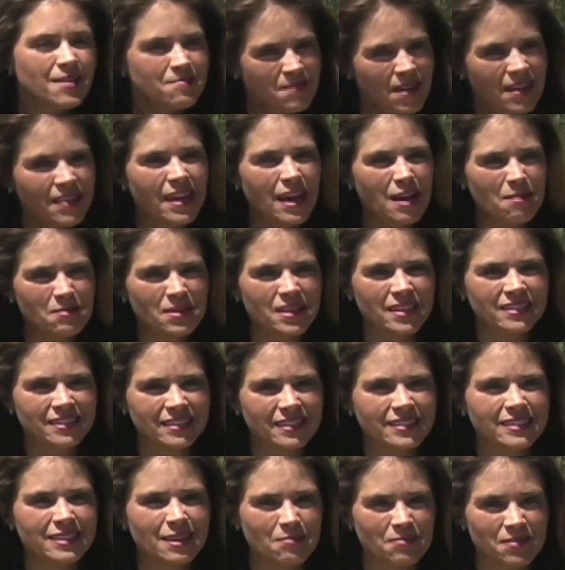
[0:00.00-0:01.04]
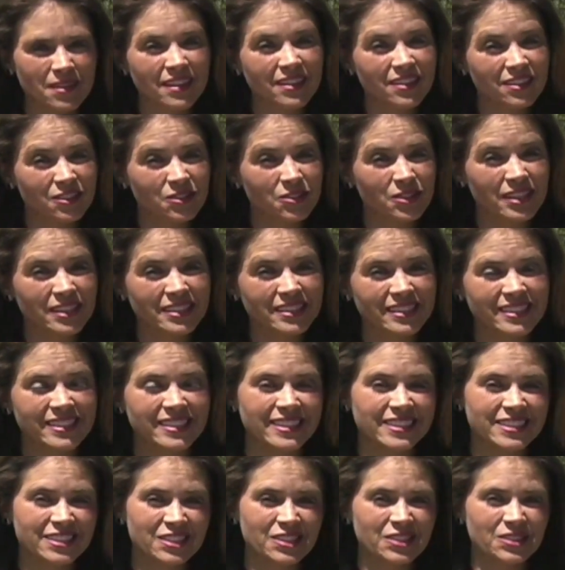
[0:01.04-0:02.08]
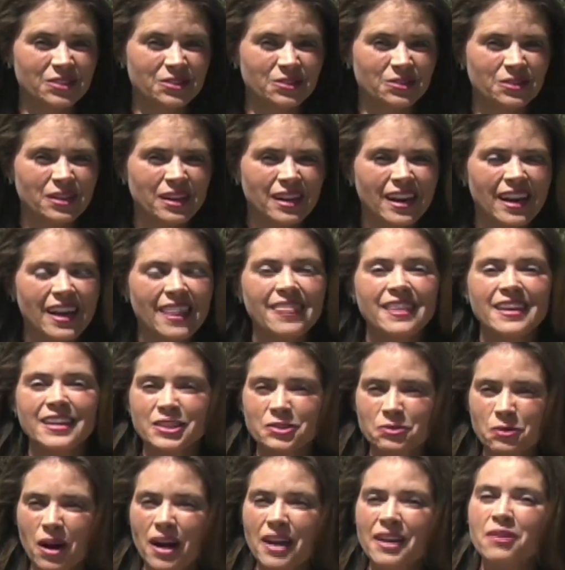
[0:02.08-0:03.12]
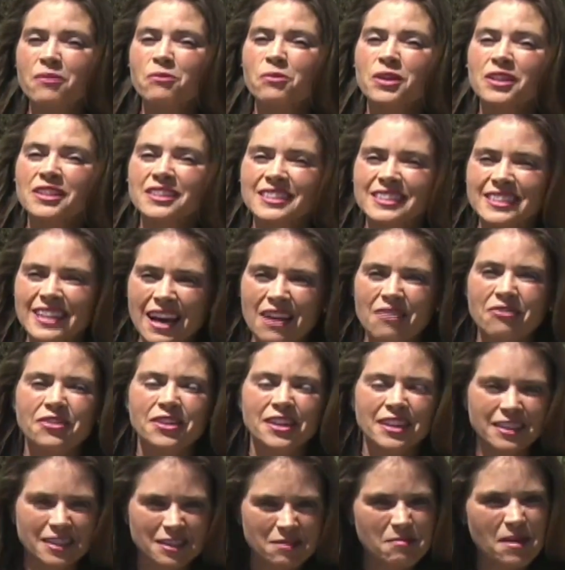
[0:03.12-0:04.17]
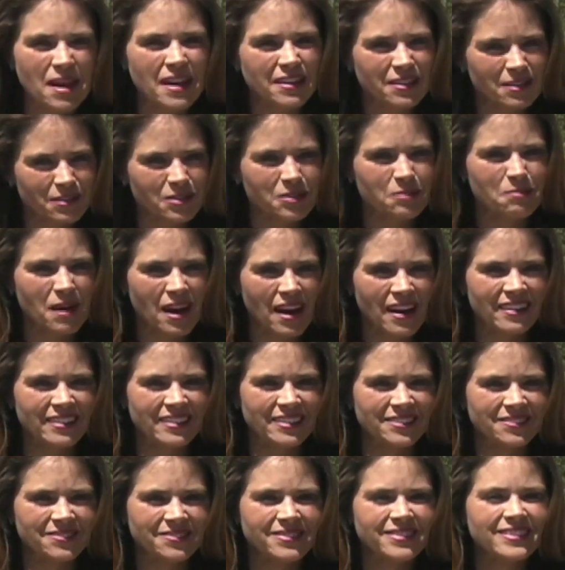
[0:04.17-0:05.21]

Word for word: and that means it's something you get to see too. This one will definitely make you smile.